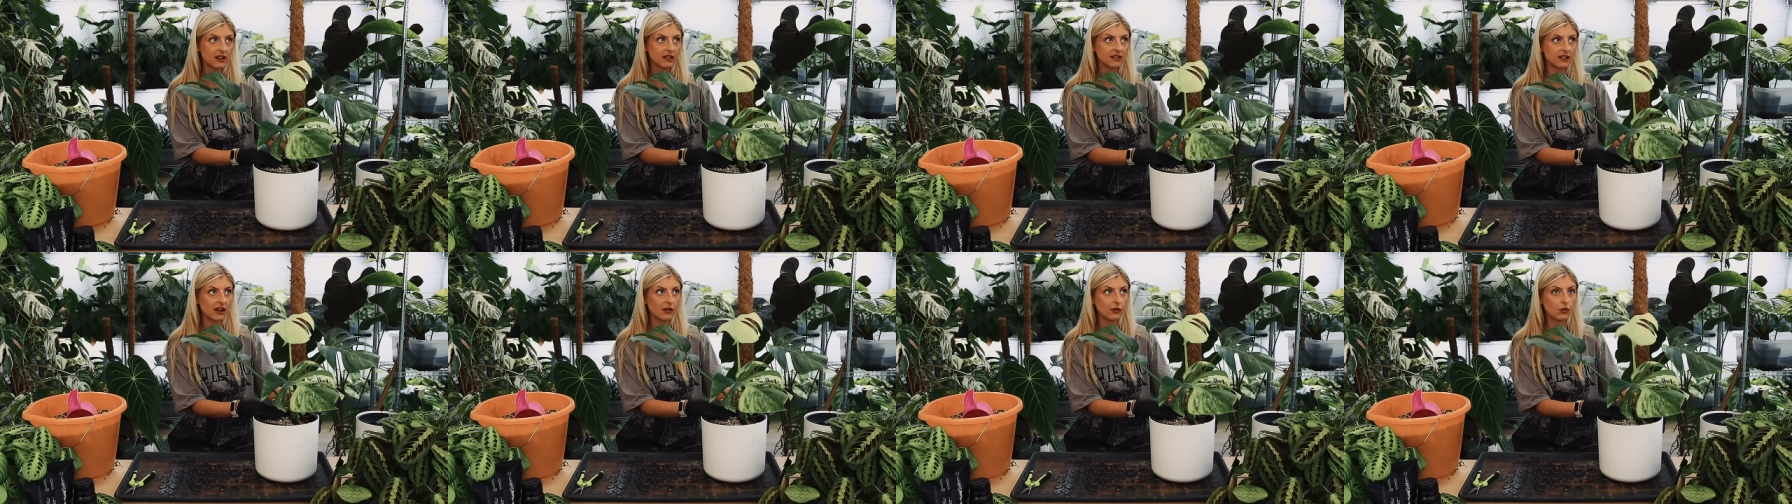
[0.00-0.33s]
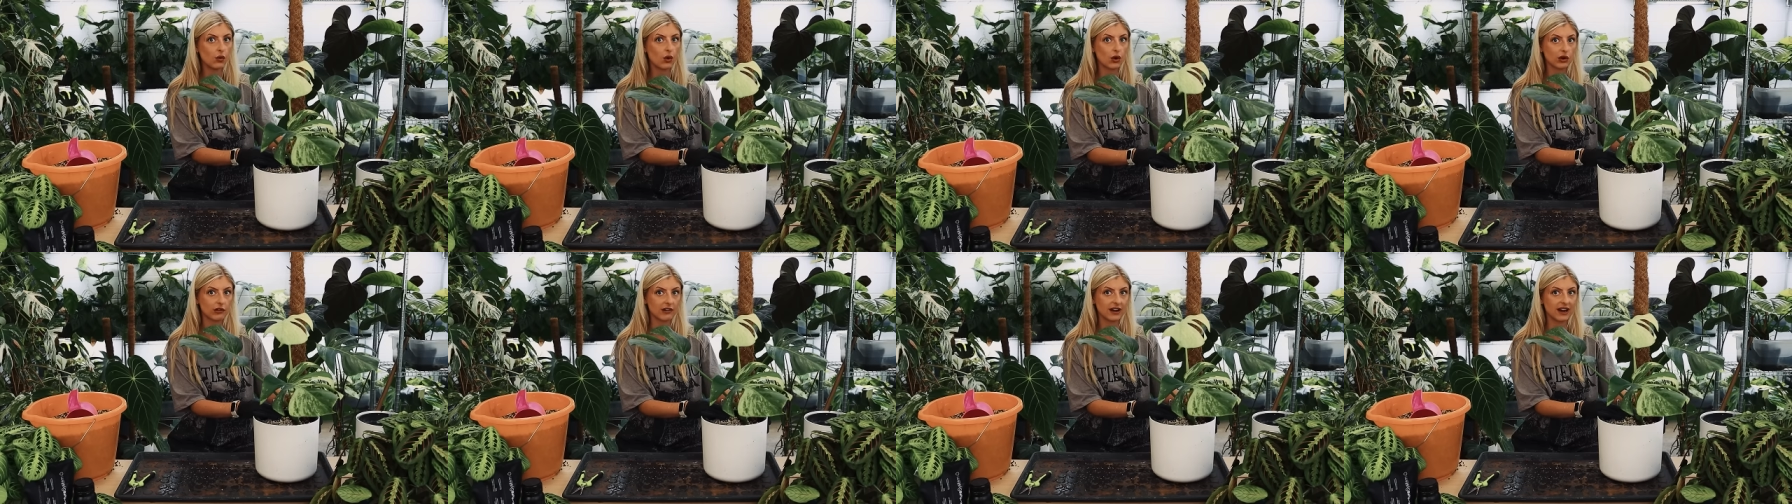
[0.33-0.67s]

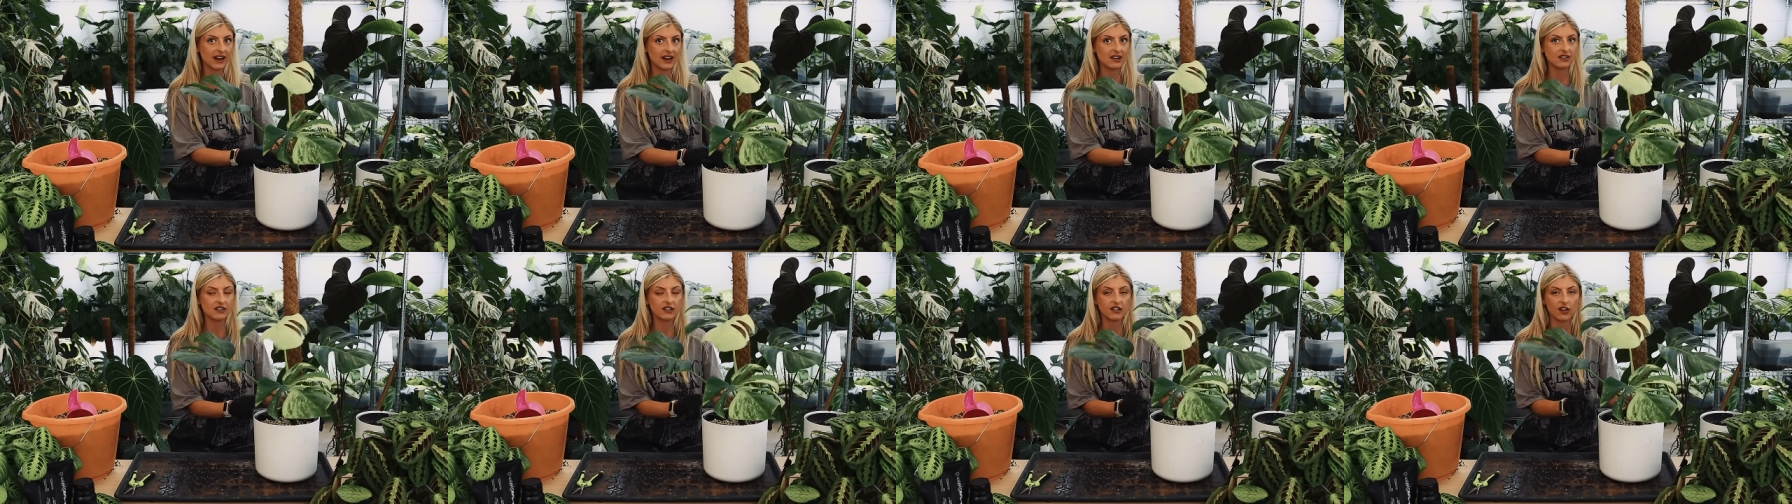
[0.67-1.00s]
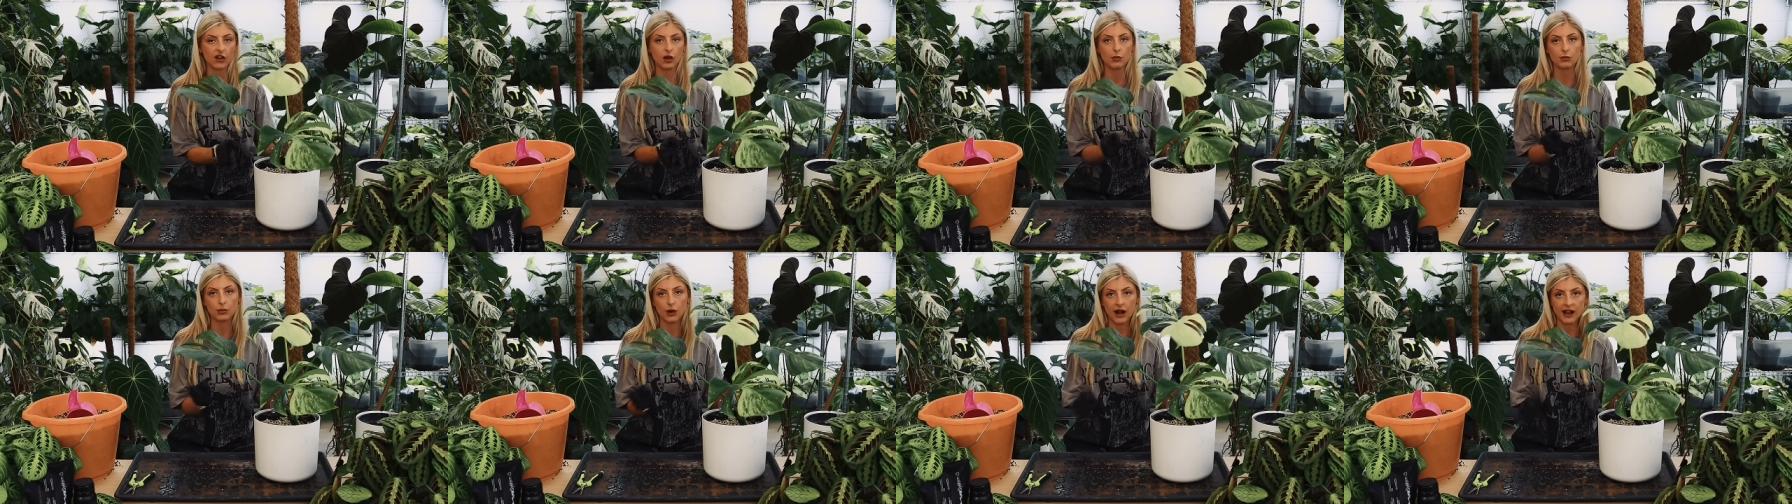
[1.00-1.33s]
self-watering
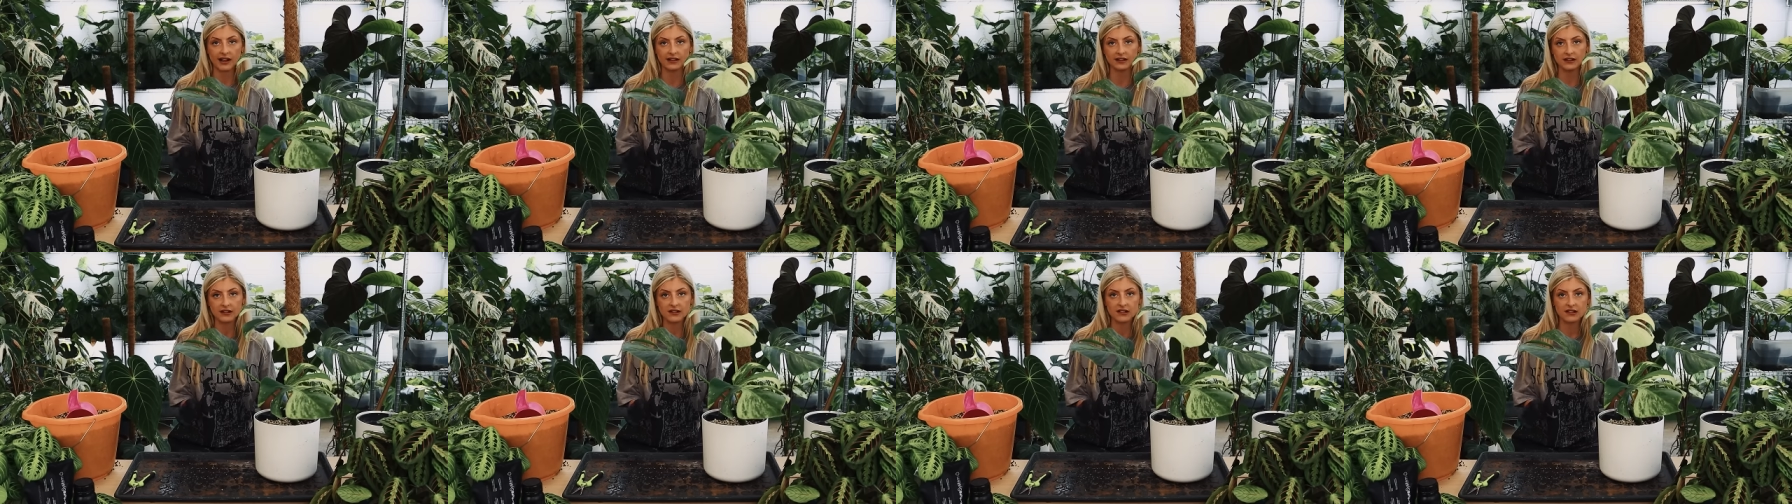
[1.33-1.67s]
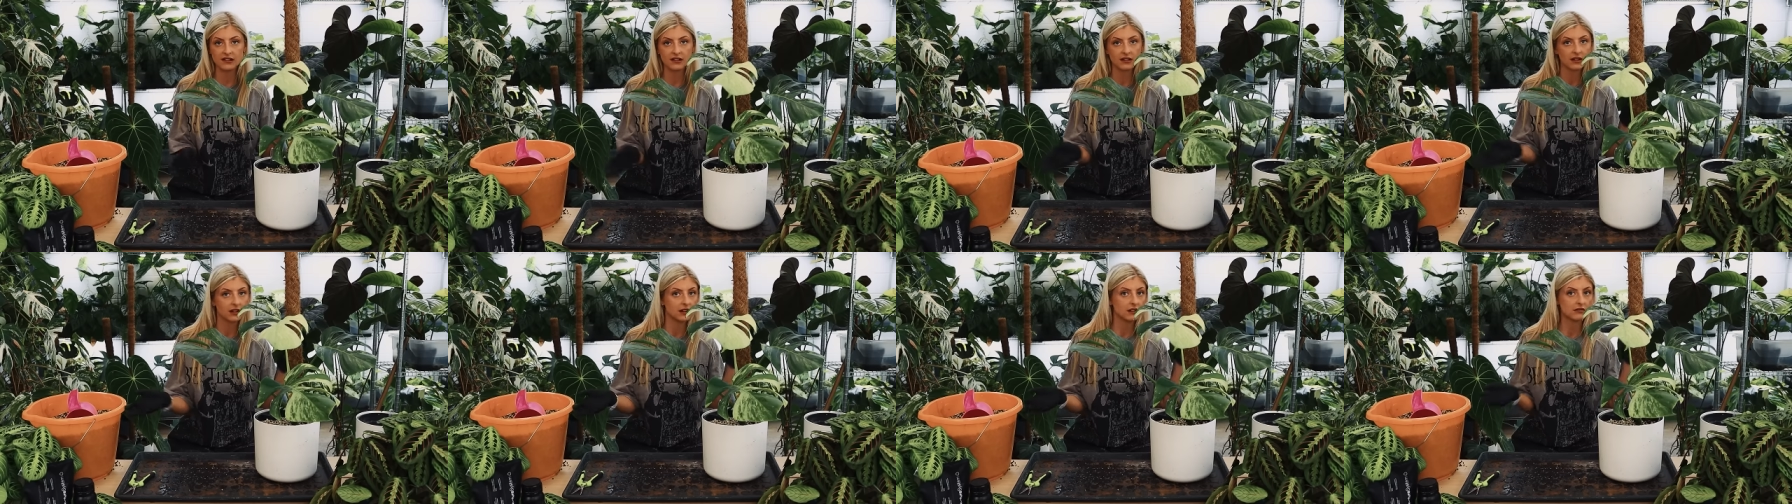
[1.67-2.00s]
insert
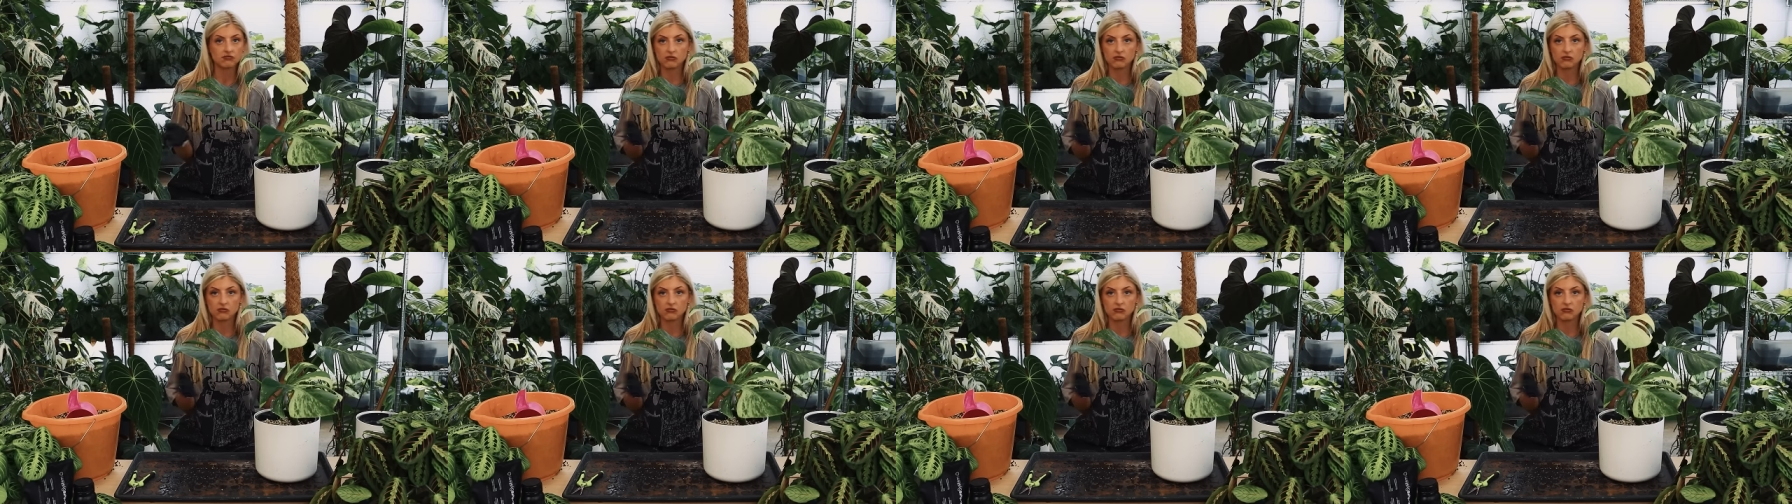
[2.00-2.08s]
brands,